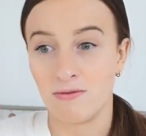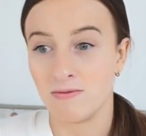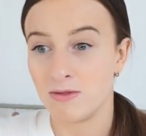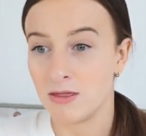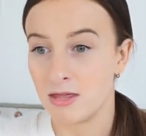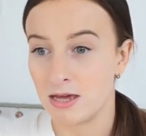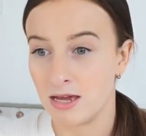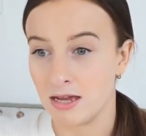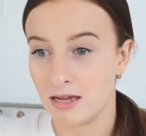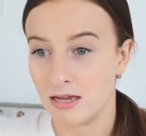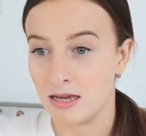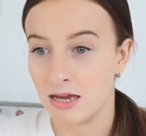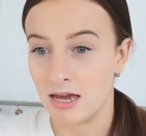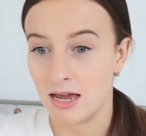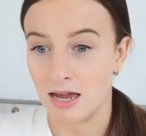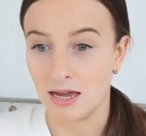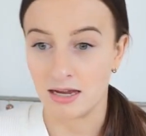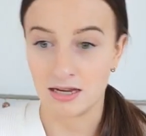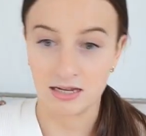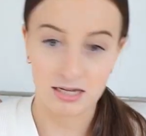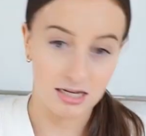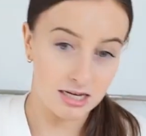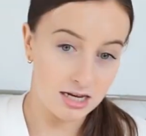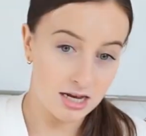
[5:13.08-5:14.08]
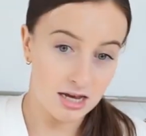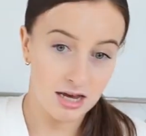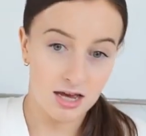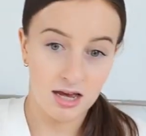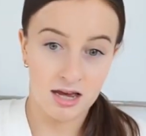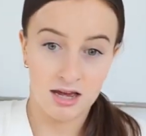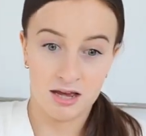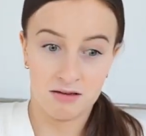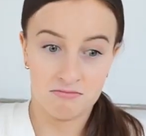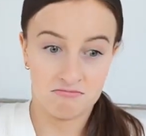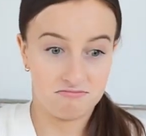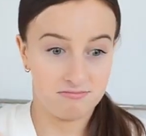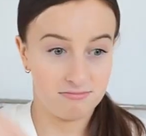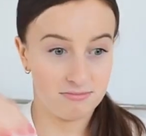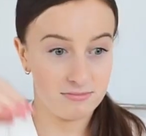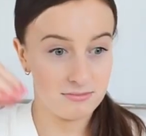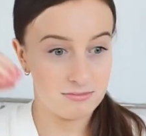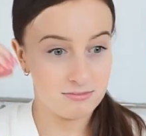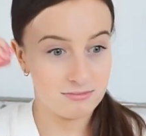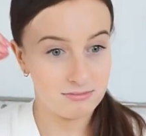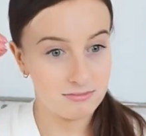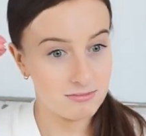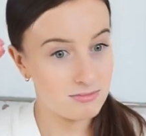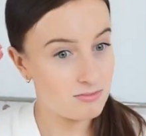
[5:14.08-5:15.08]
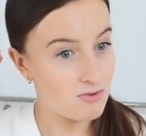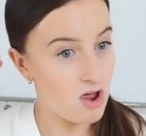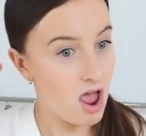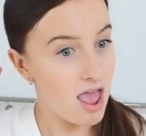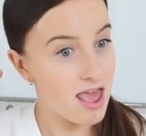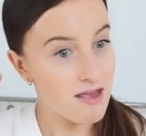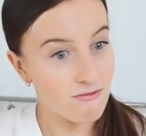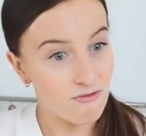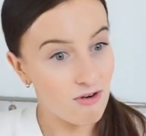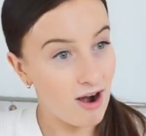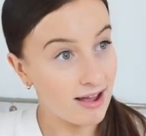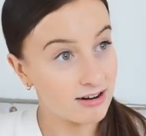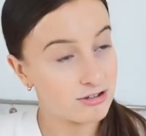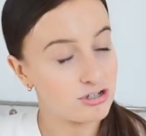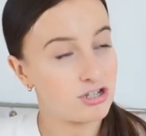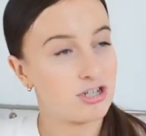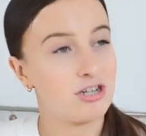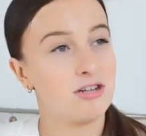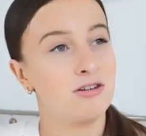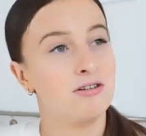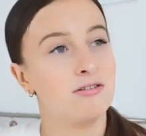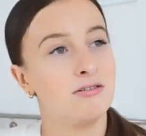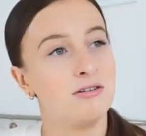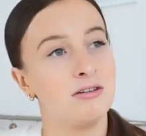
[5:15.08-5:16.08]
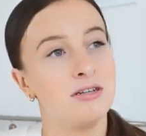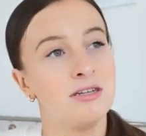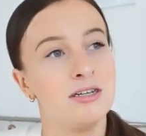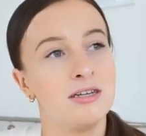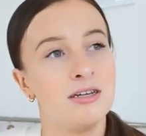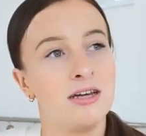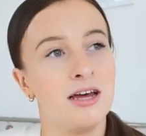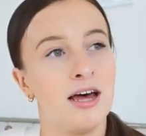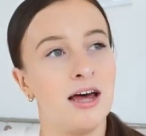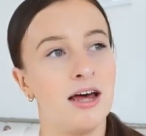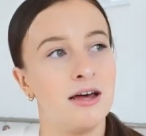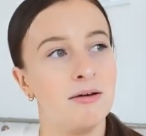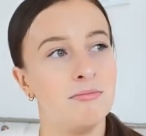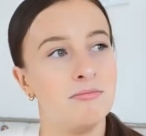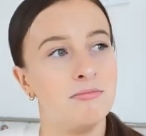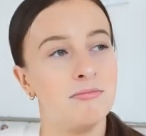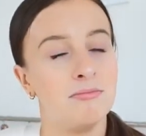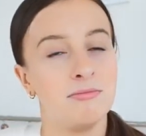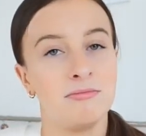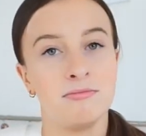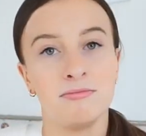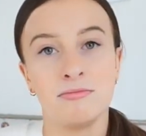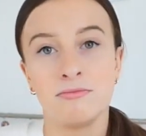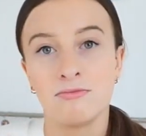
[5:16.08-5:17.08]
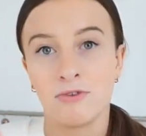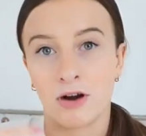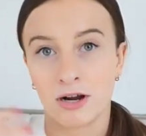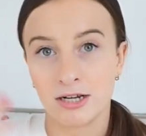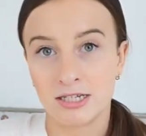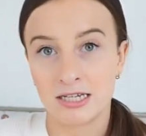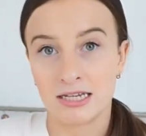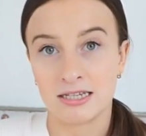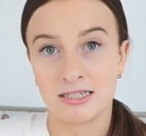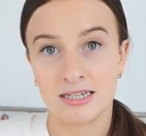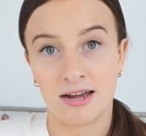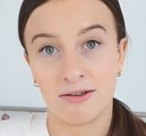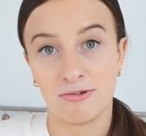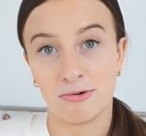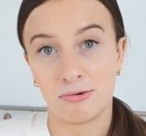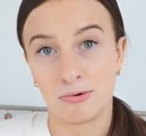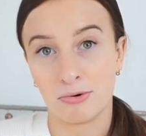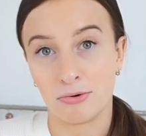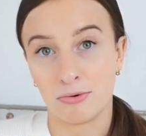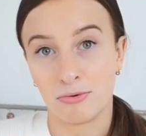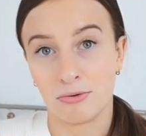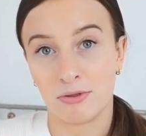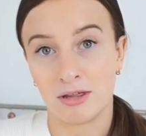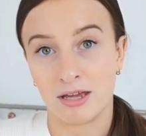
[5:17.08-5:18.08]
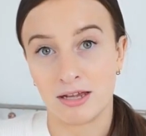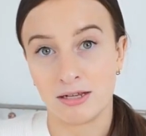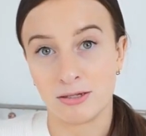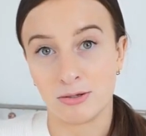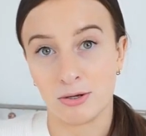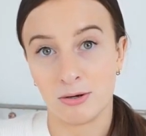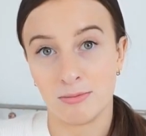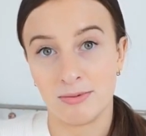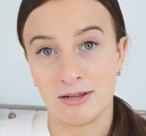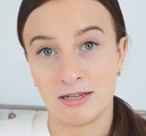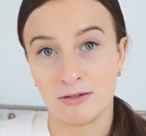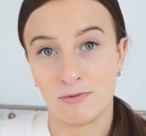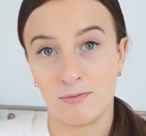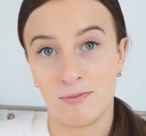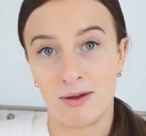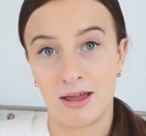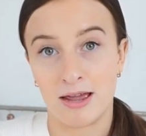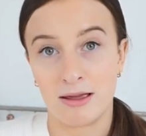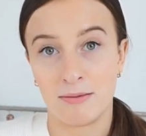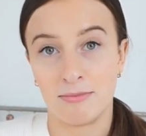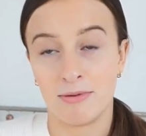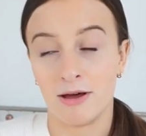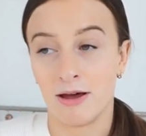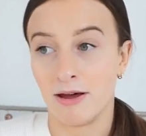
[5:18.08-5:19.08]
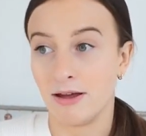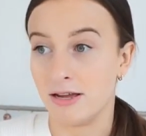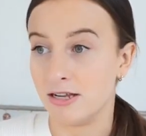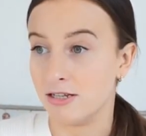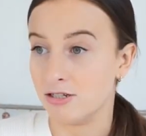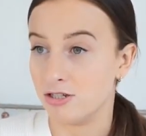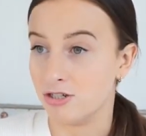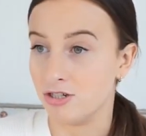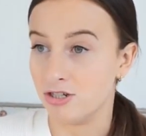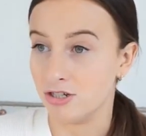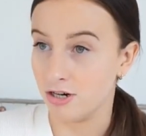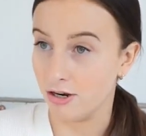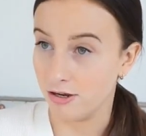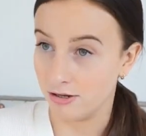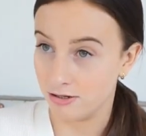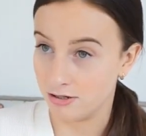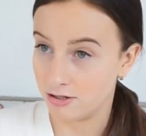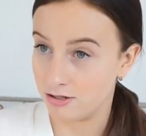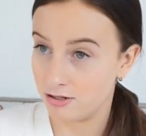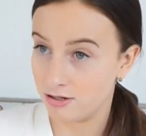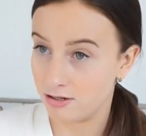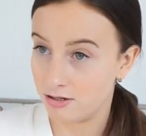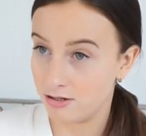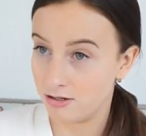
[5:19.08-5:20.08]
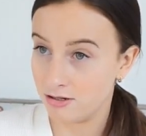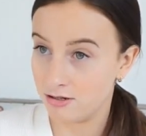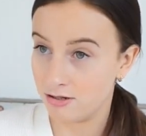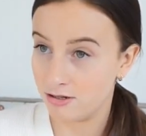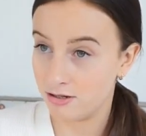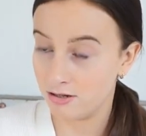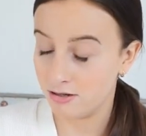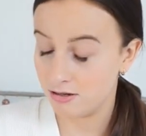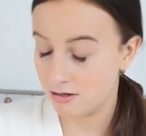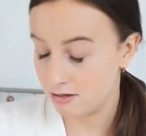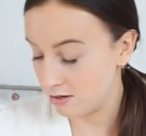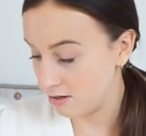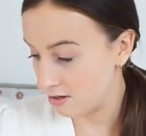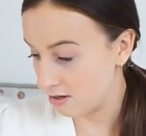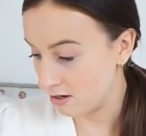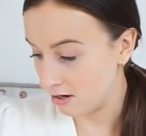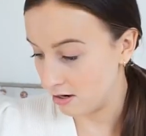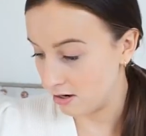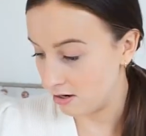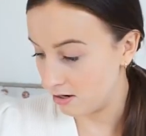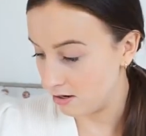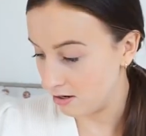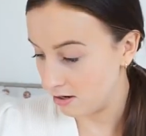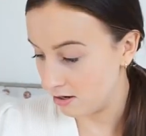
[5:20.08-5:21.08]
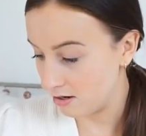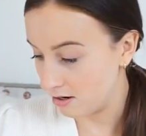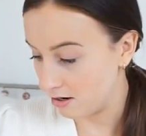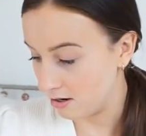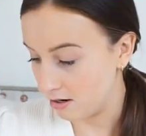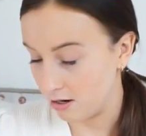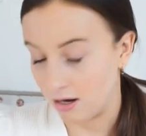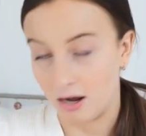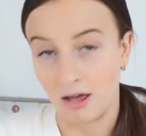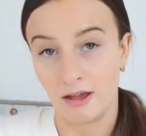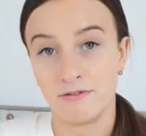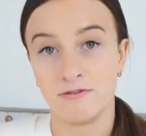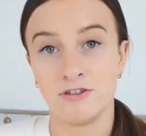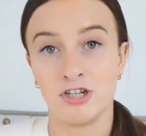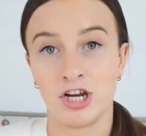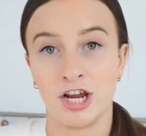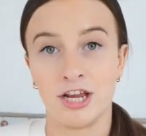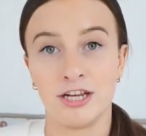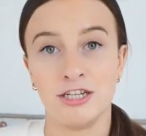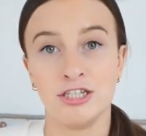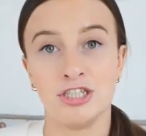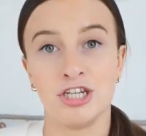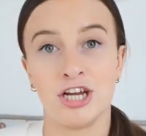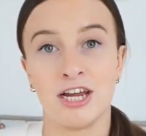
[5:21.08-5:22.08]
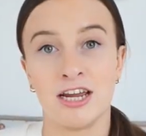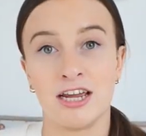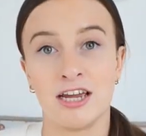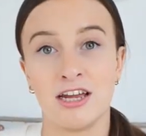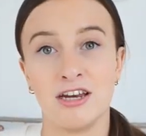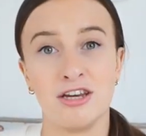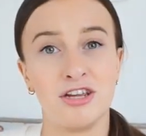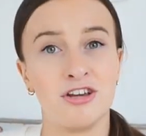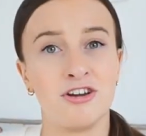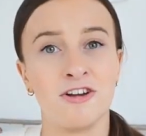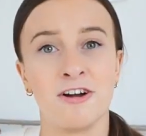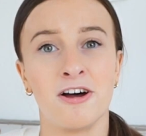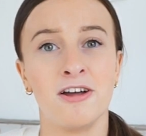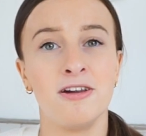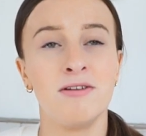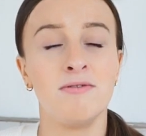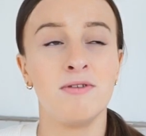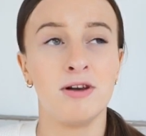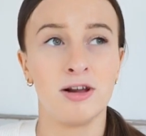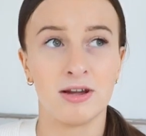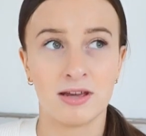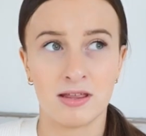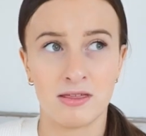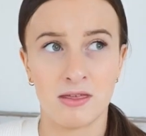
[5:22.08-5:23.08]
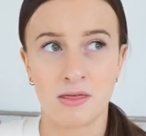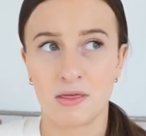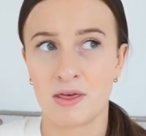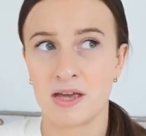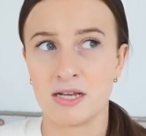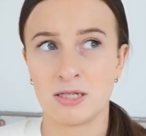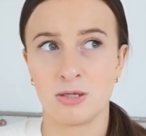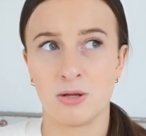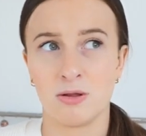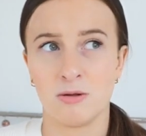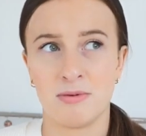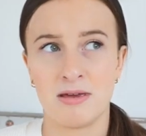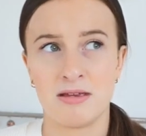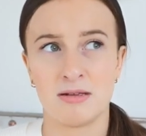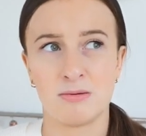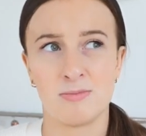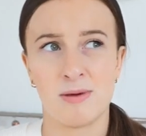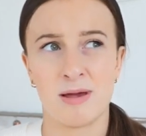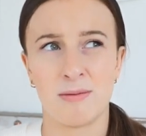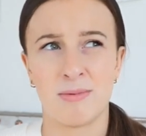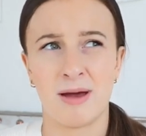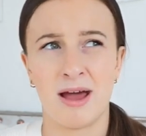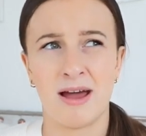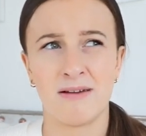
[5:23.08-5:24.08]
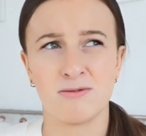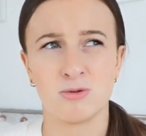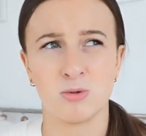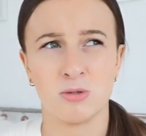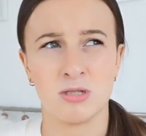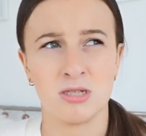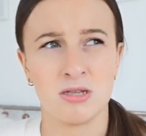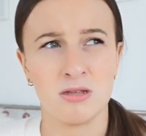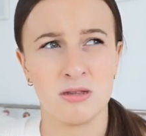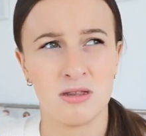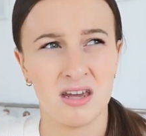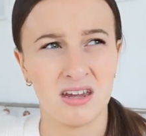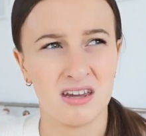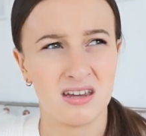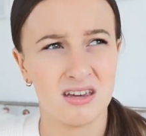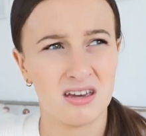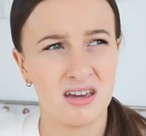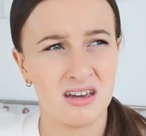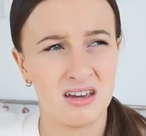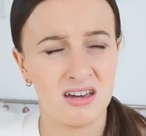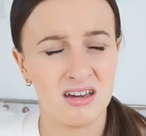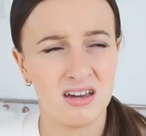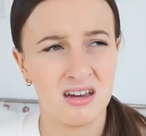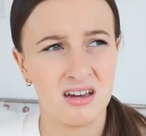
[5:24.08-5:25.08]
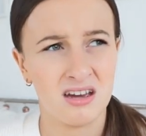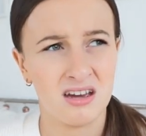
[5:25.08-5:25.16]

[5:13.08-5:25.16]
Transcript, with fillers: overthinking, irrational, um, writing down all your things on a piece of paper is just life changing. And you can kind of look at the things on the piece of paper afterwards and think,